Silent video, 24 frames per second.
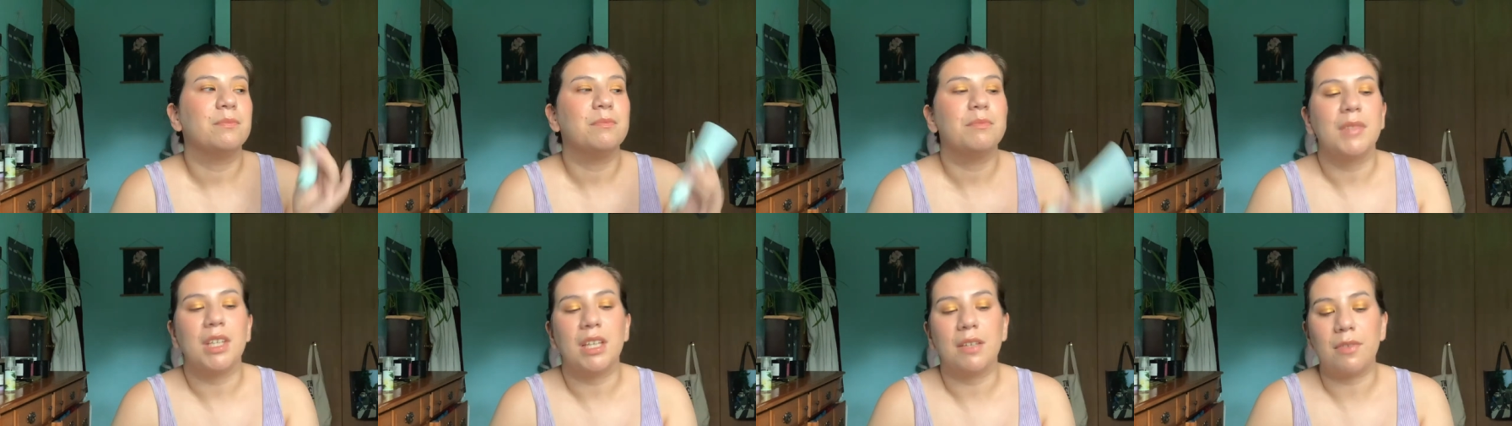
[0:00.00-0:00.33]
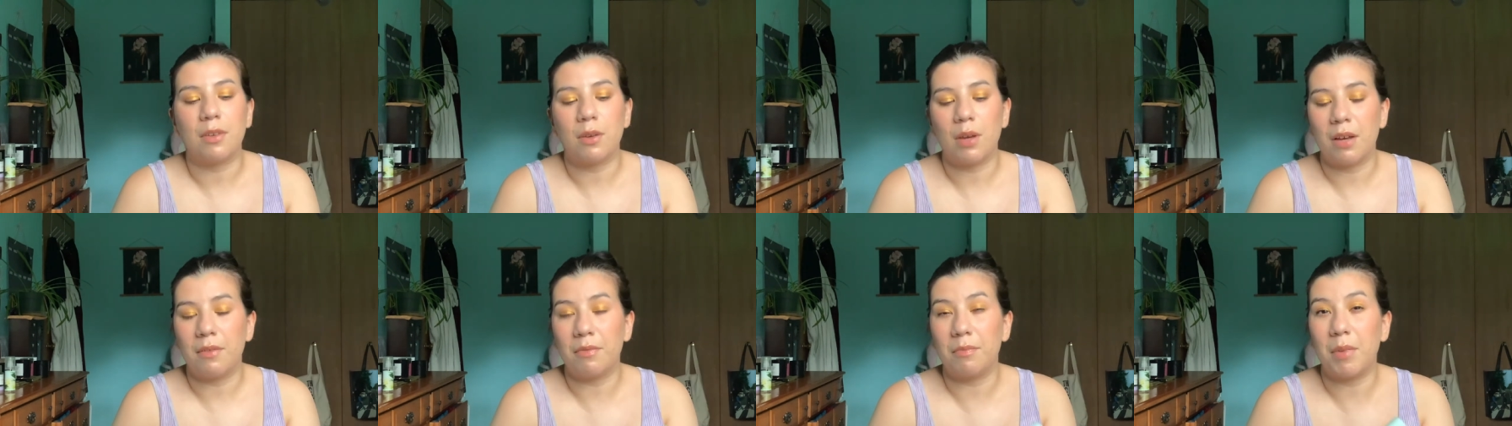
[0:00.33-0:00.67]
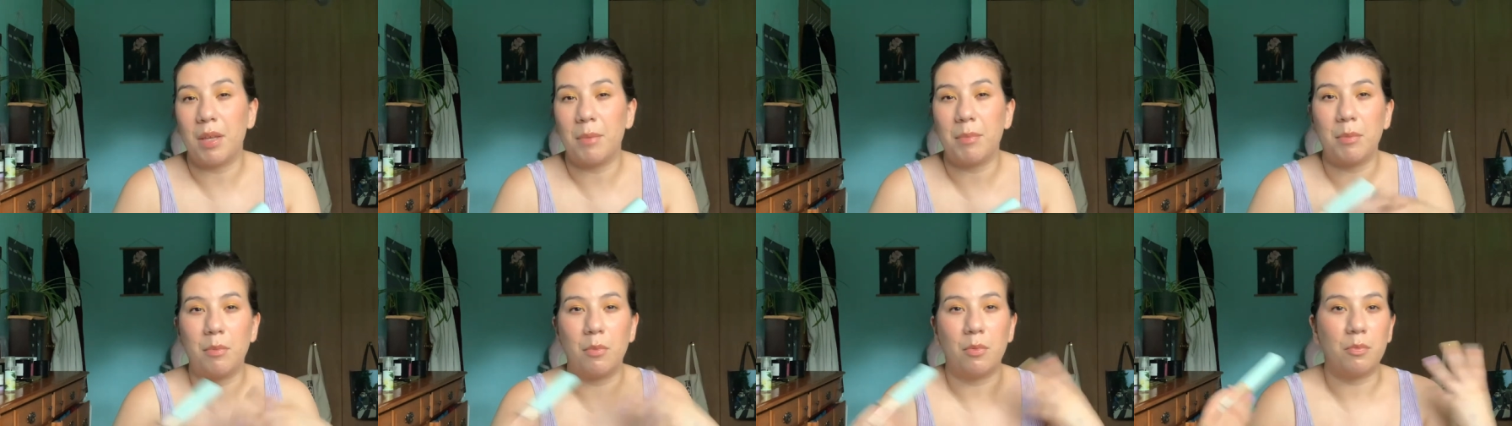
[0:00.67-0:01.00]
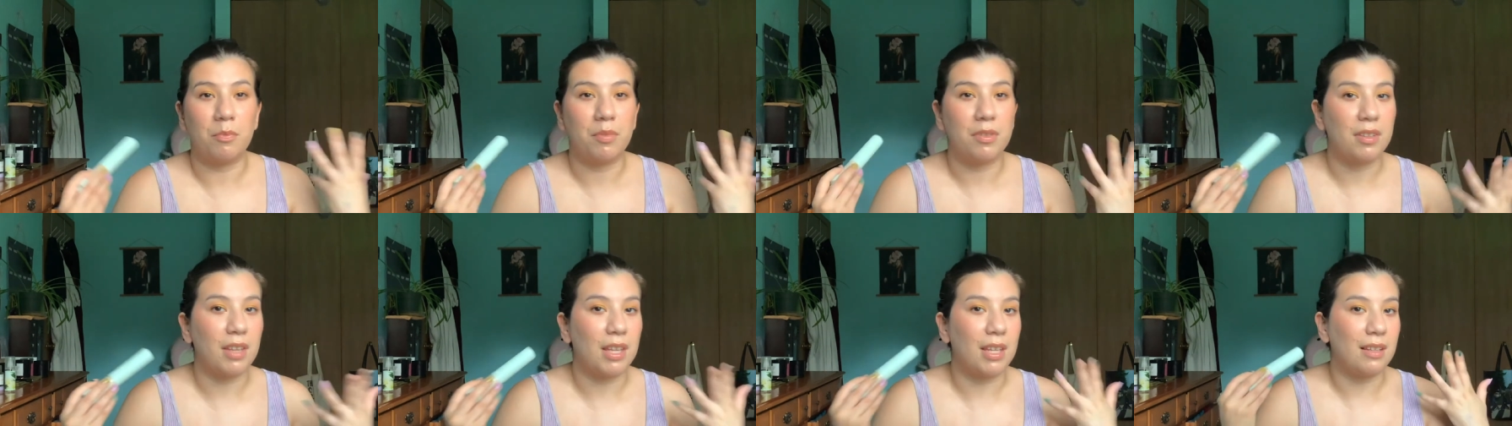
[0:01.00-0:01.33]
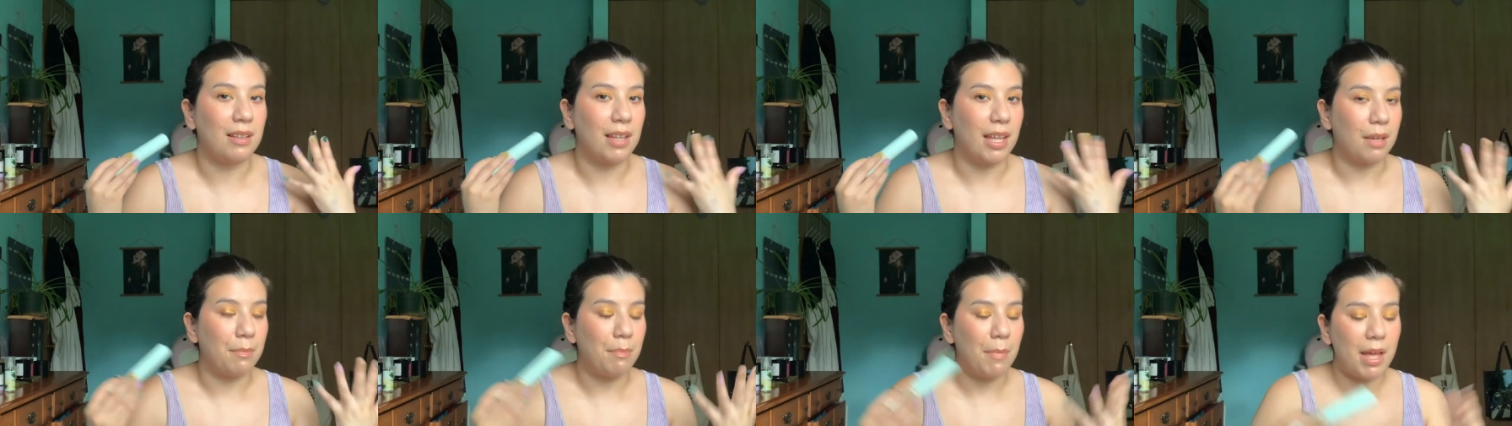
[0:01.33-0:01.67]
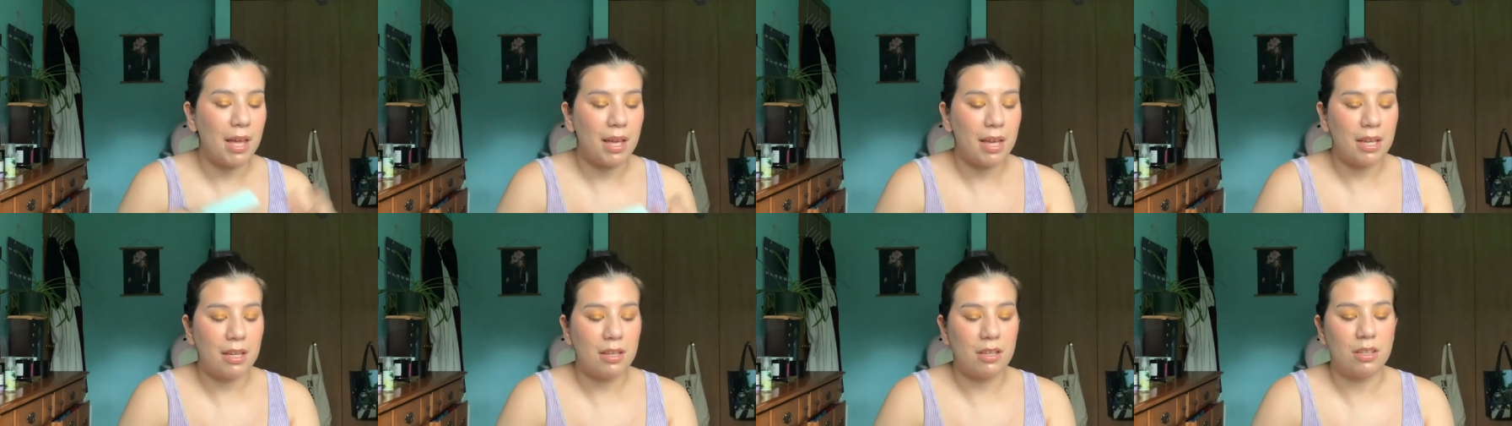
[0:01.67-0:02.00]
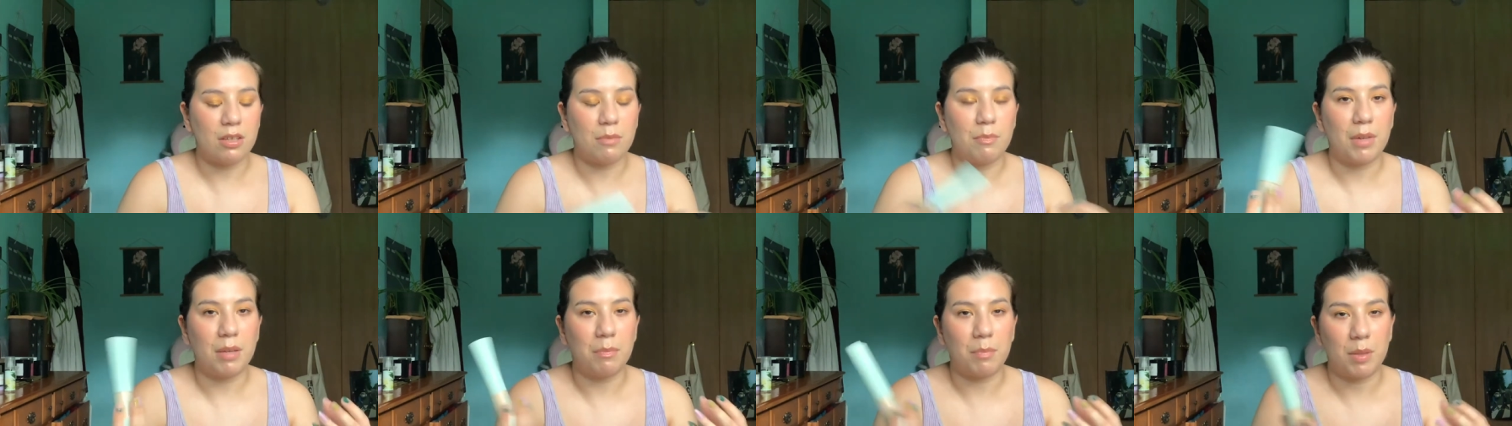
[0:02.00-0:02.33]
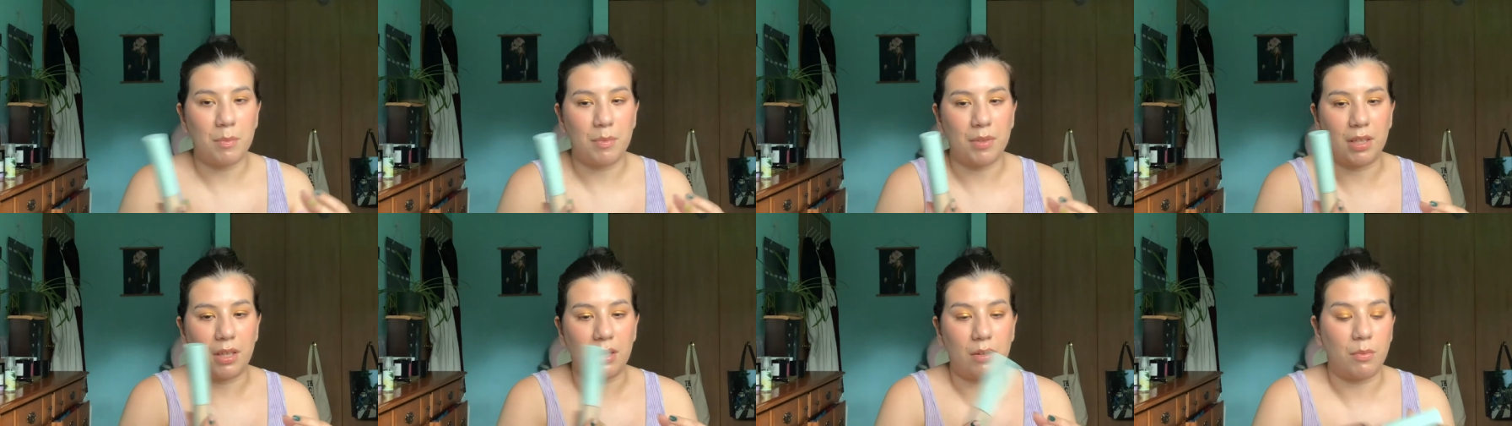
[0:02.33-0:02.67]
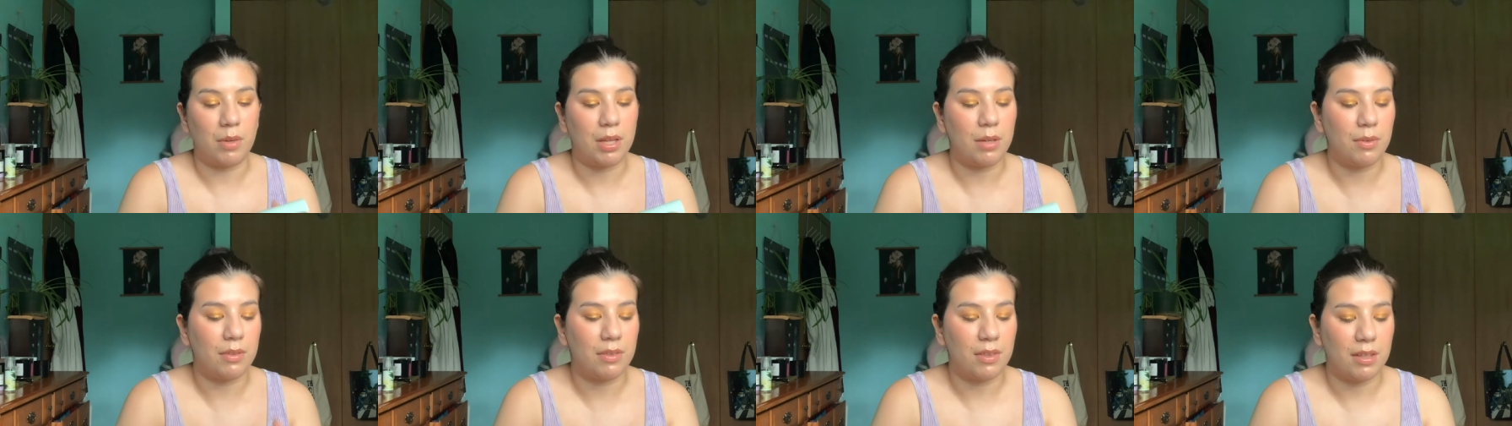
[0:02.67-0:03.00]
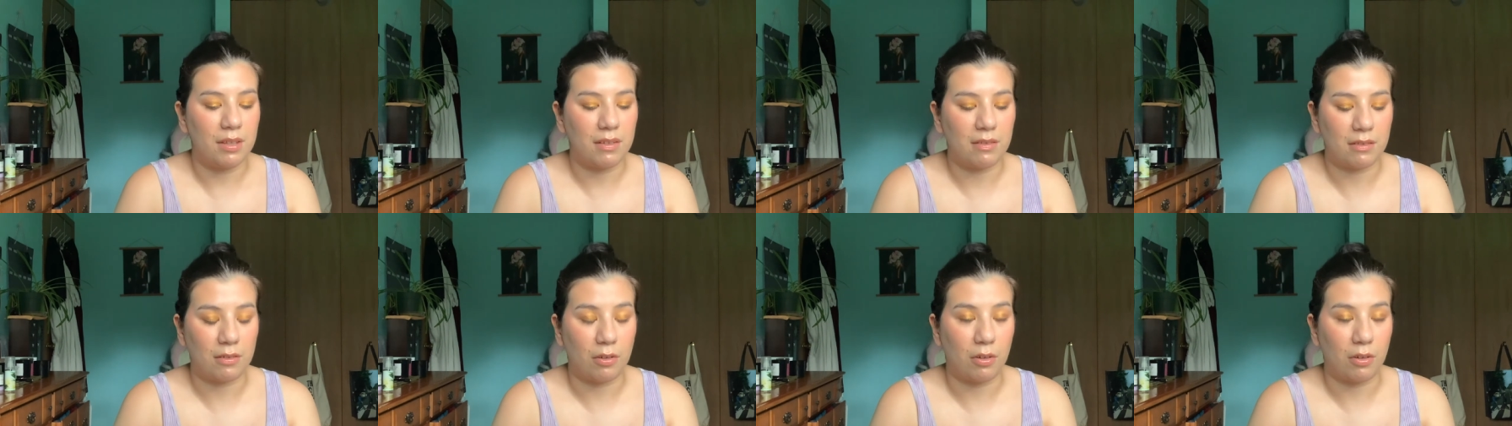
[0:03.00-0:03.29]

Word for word: if you have maybe skin like mine, you might be able to get away with this,